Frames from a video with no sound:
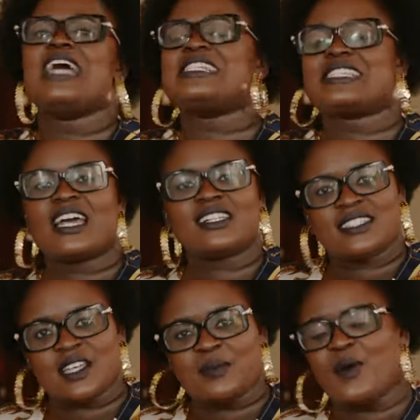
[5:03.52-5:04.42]
Style
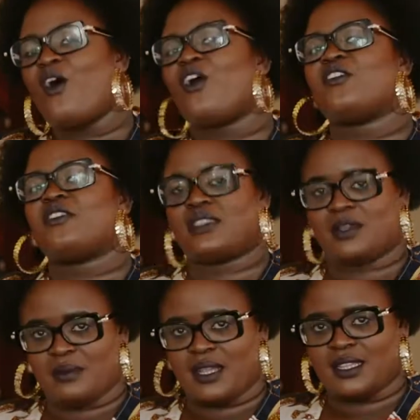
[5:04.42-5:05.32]
tip of
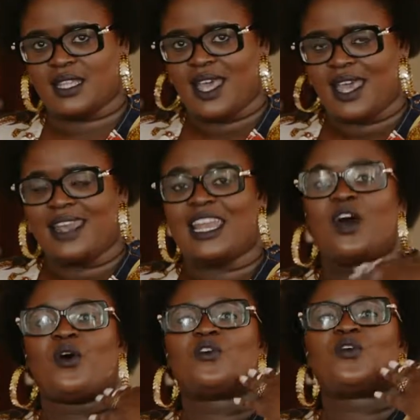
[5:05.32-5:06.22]
the month.
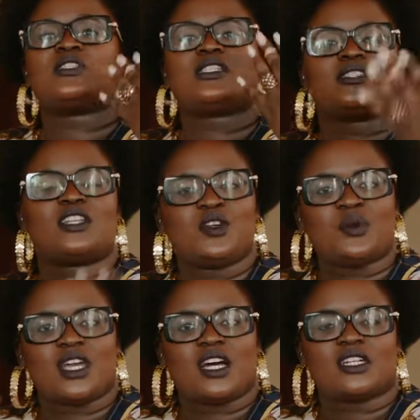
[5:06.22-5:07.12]
Now, of course, it's a new
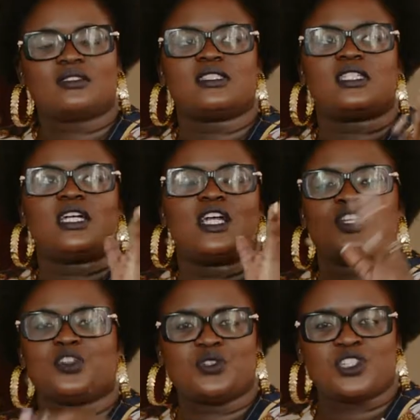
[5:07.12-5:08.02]
year,
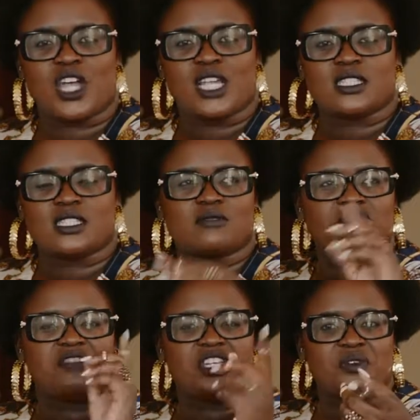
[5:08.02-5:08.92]
new trends,
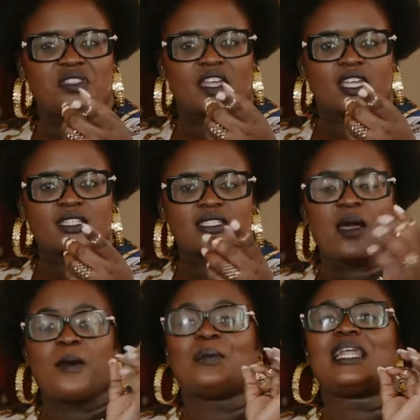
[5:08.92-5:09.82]
new things,
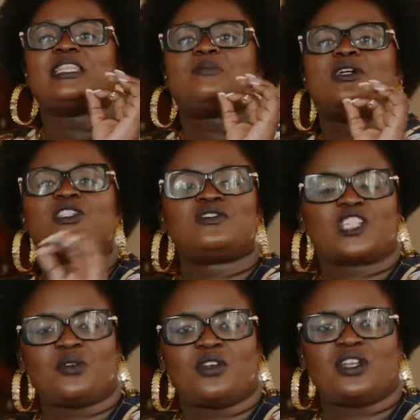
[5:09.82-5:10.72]
but in the month of
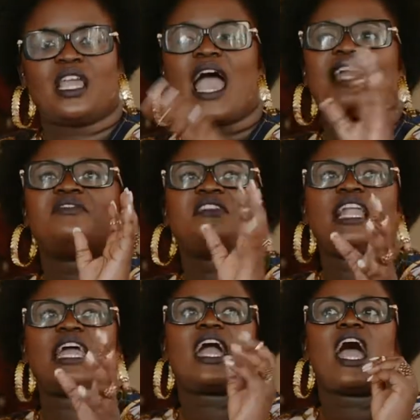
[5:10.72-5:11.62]
January, I feel
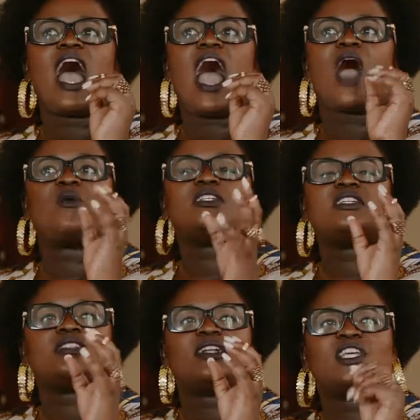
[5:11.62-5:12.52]
like I want to
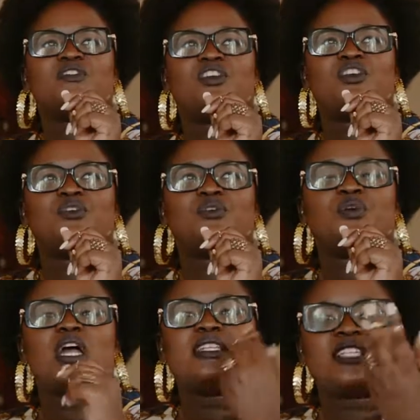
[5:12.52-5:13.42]
start giving
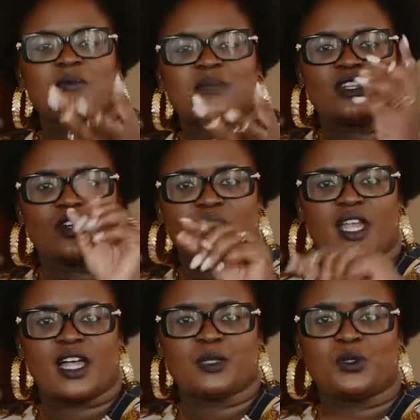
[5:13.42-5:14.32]
you tips that are going
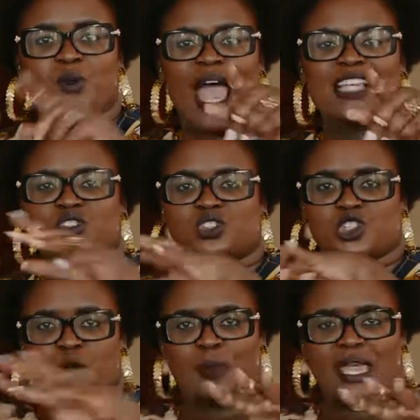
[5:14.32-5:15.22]
to help you as you're
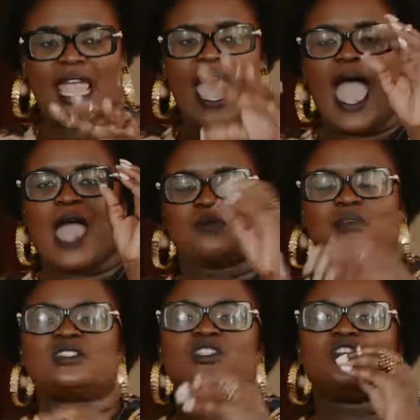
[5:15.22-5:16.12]
shopping and
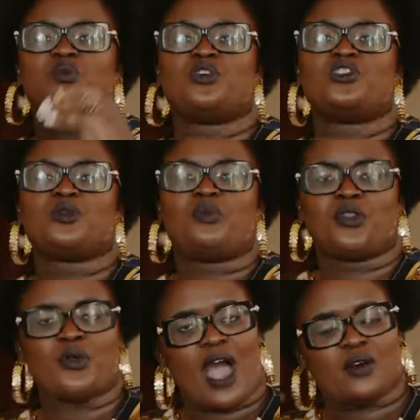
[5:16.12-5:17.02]
building your wardrobe
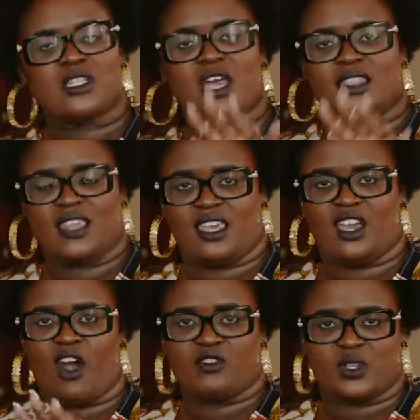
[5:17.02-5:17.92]
throughout the
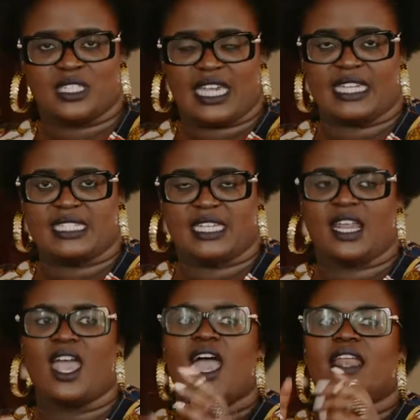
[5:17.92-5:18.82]
year of 2018.
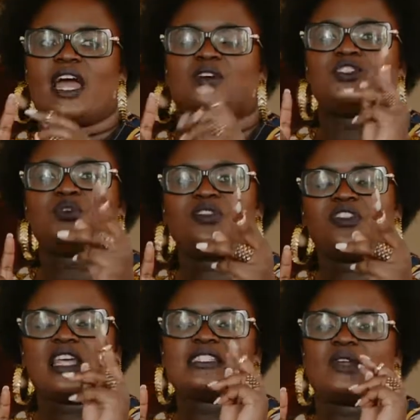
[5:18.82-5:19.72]
Now, 2
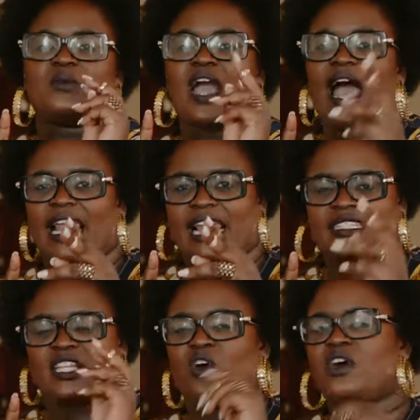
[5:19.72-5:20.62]
things that we
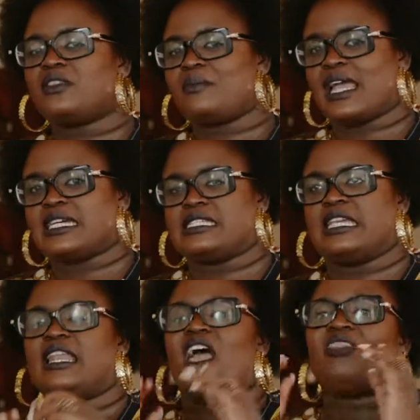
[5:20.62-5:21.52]
highlighted on the
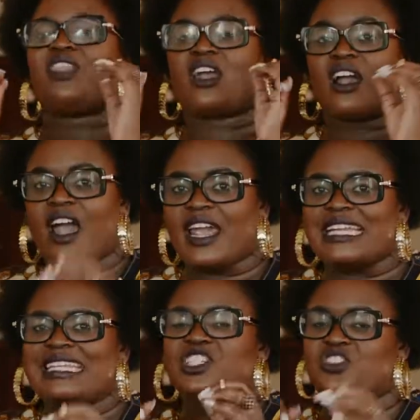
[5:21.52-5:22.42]
magazine that are
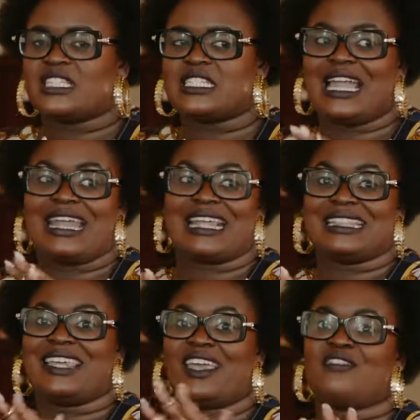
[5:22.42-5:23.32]
currently trending and I
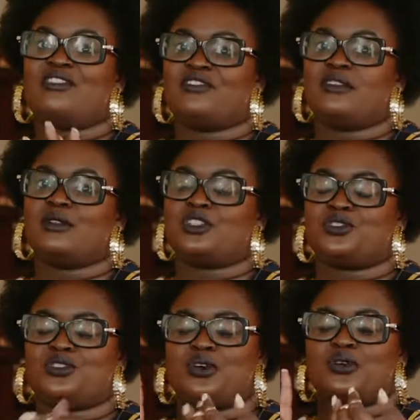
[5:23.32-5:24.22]
think every female
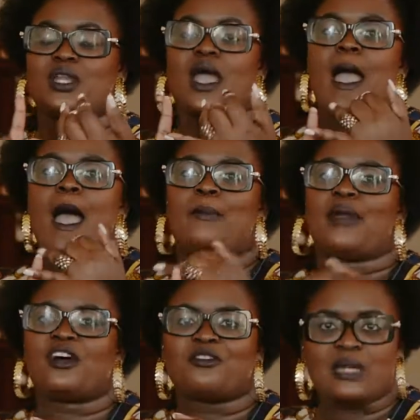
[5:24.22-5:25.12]
should own: a
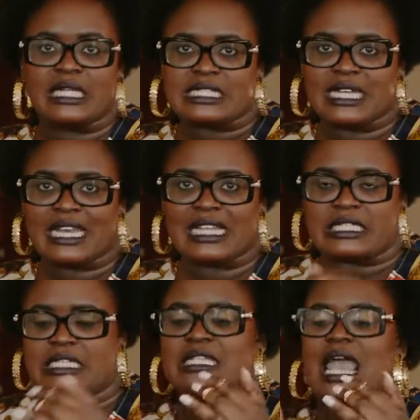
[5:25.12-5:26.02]
pair of mini
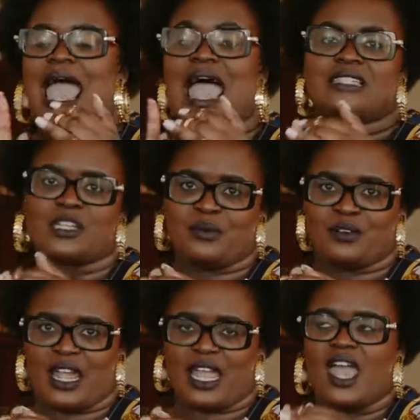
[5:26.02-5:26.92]
sunglasses and a
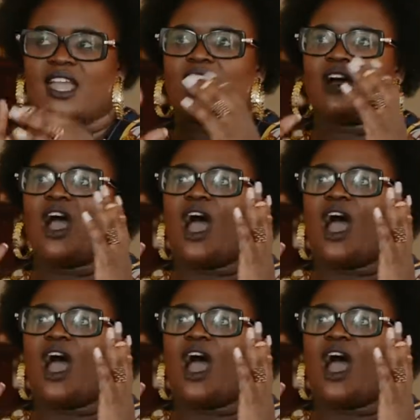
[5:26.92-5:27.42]
beret. Now,